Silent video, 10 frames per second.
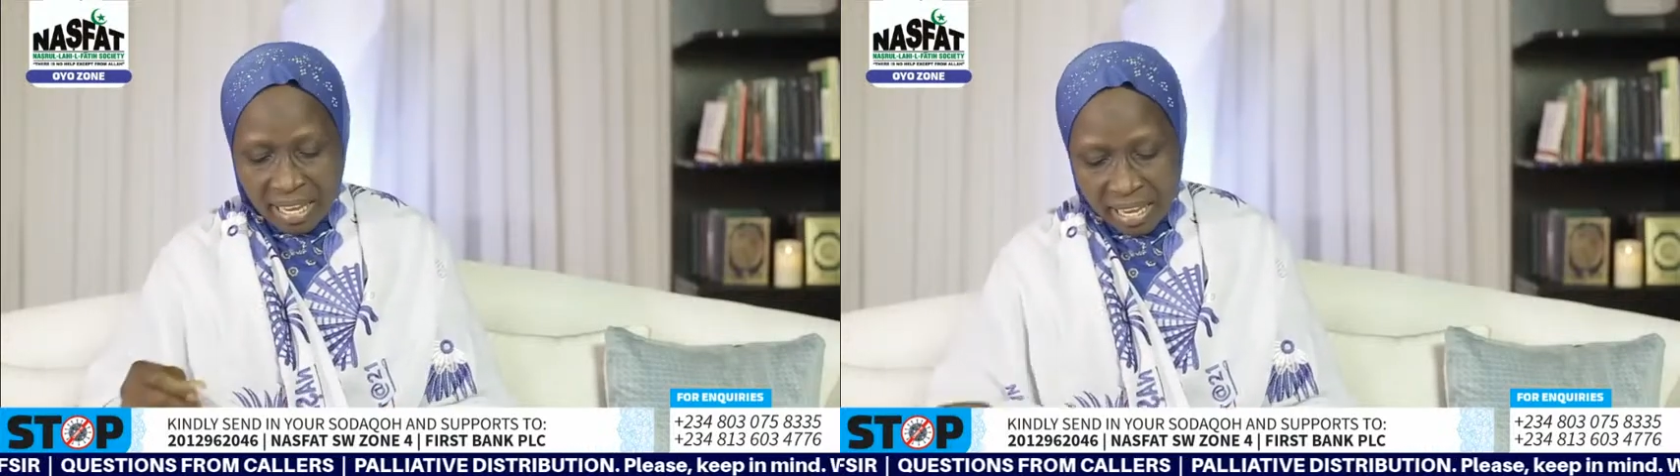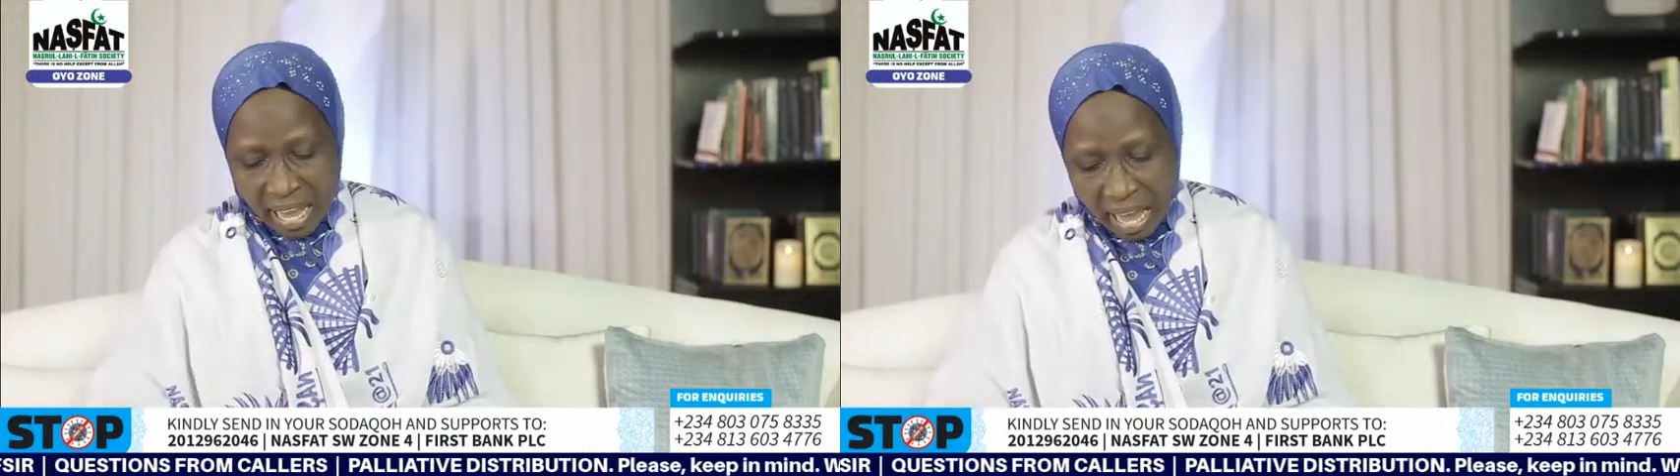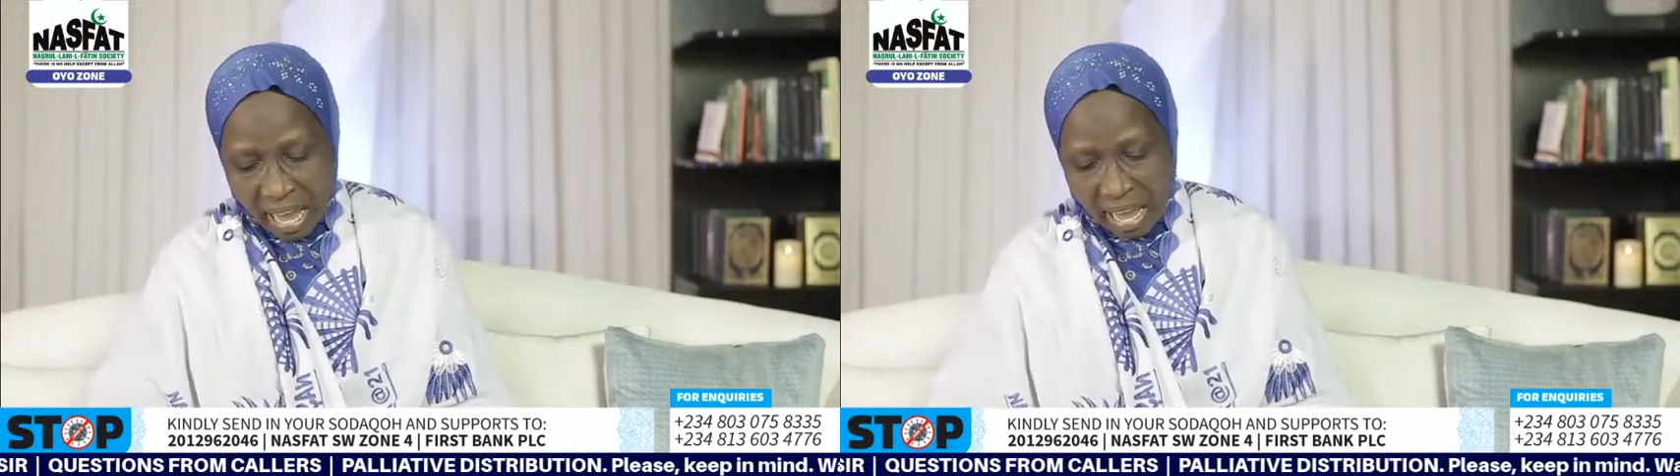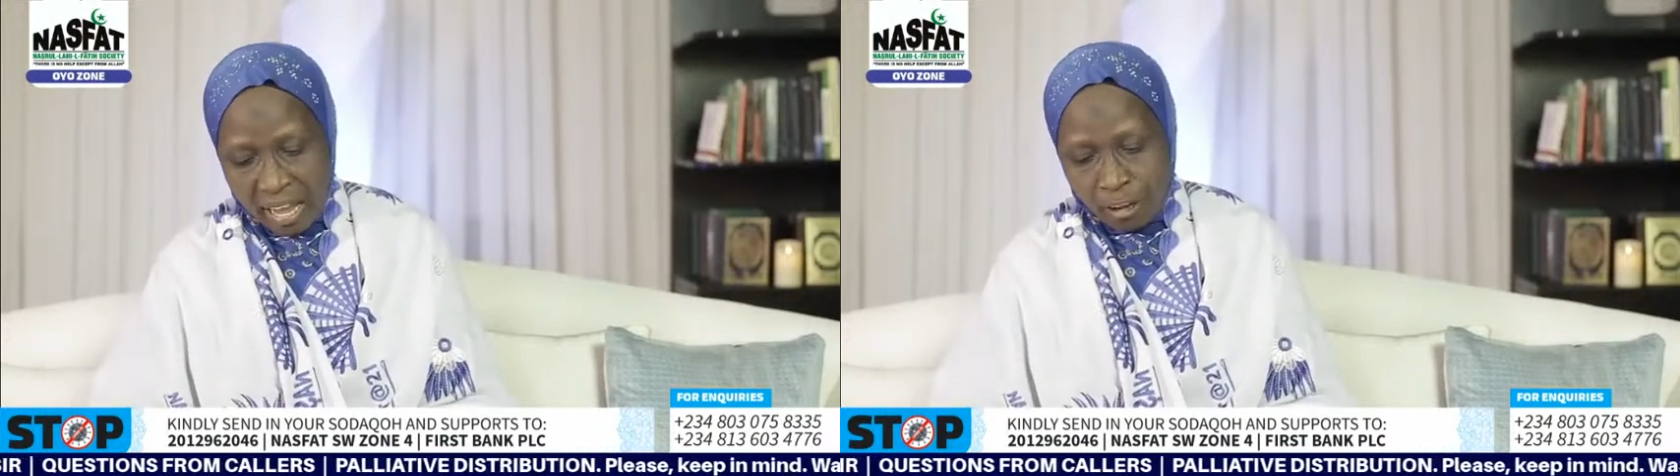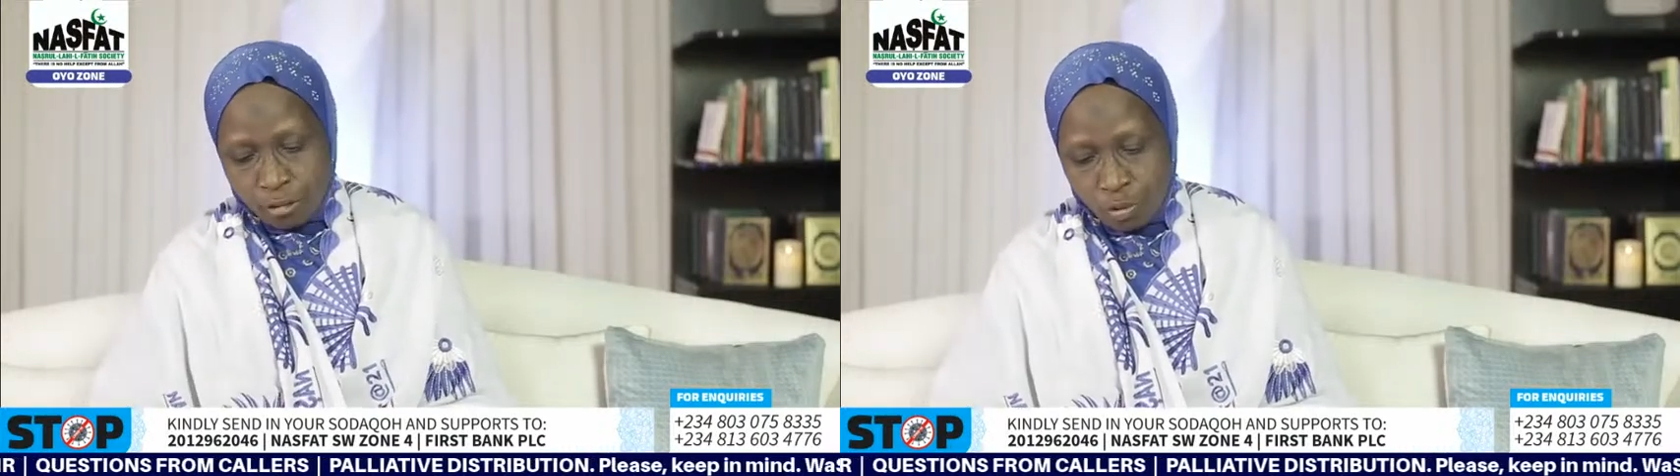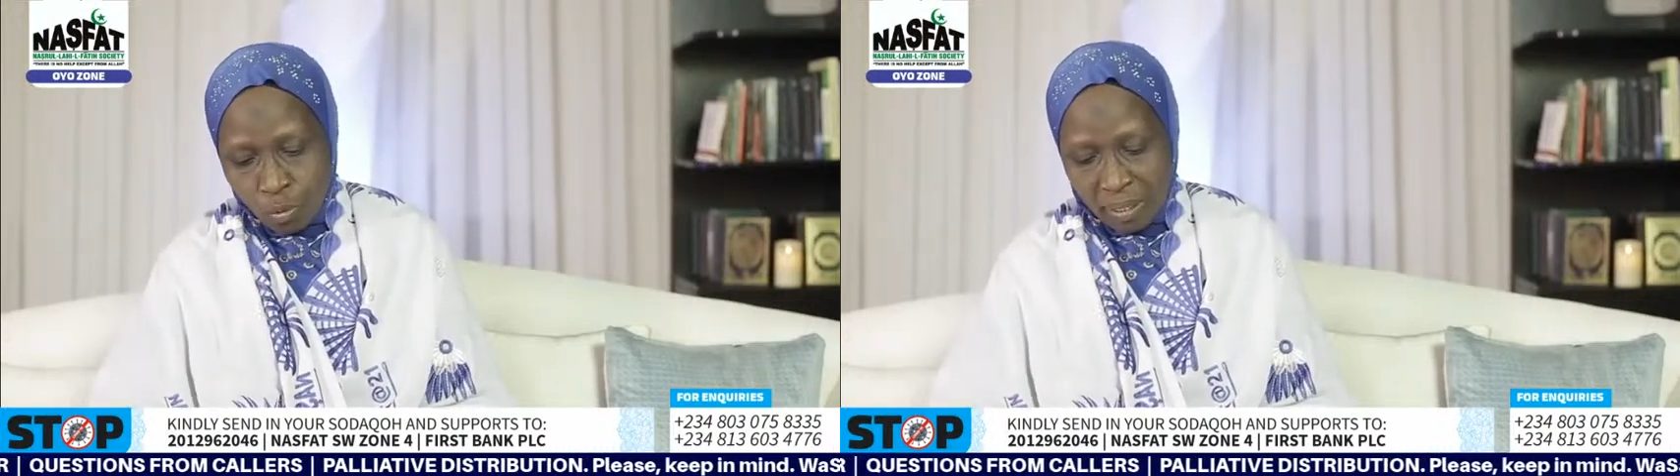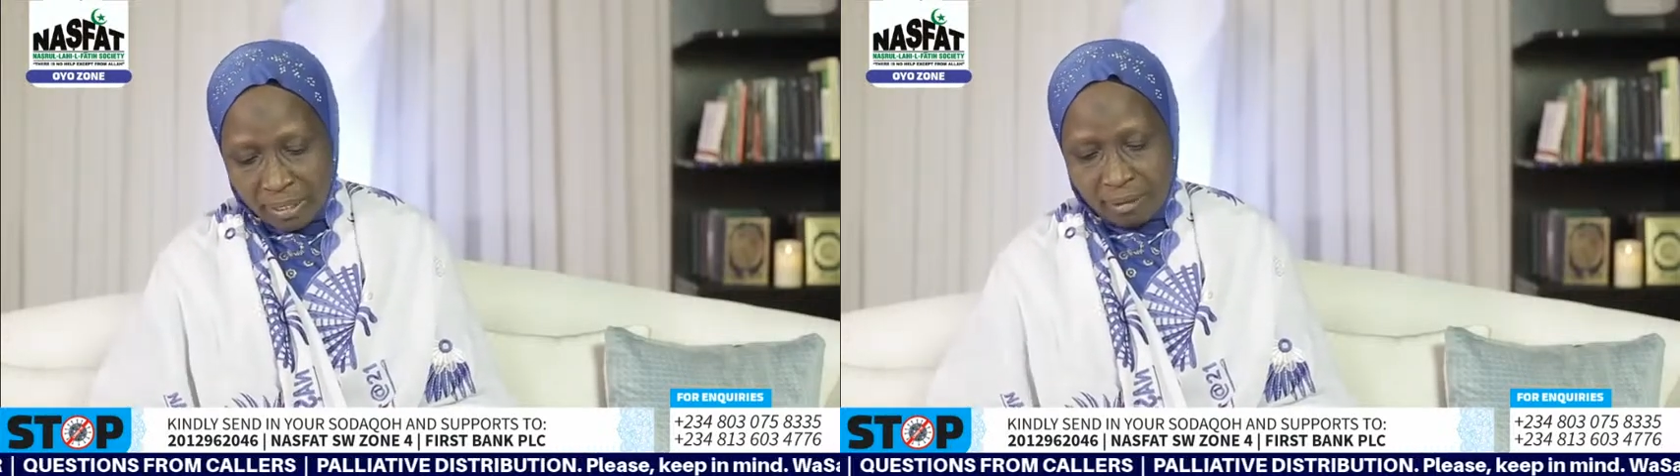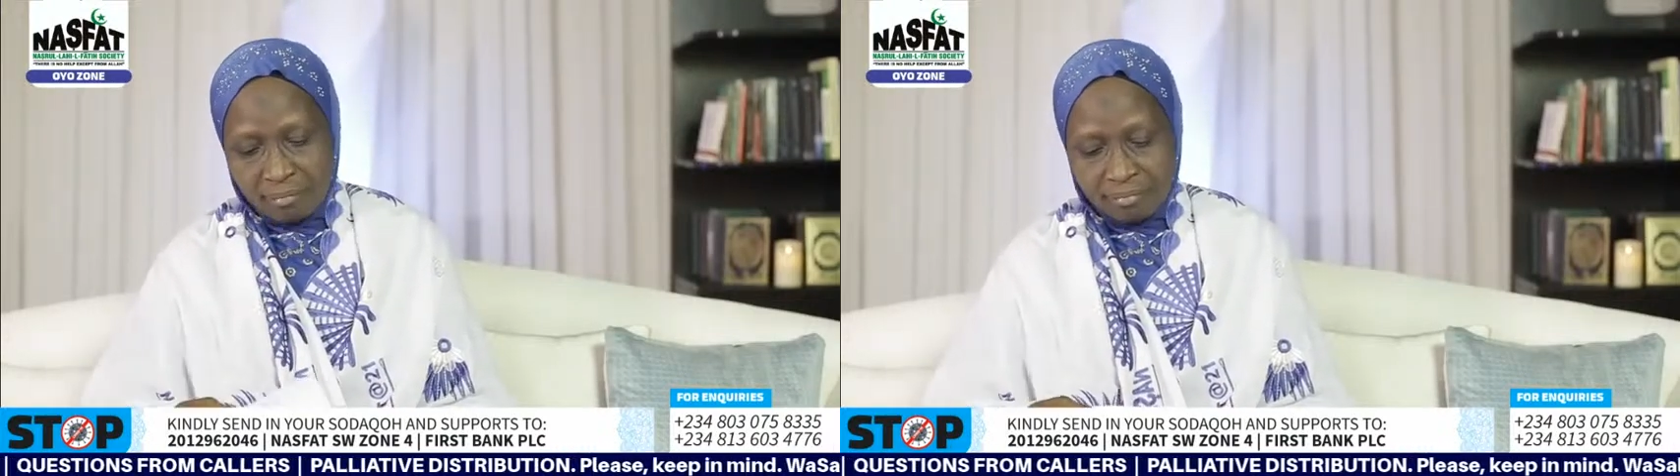they are doing.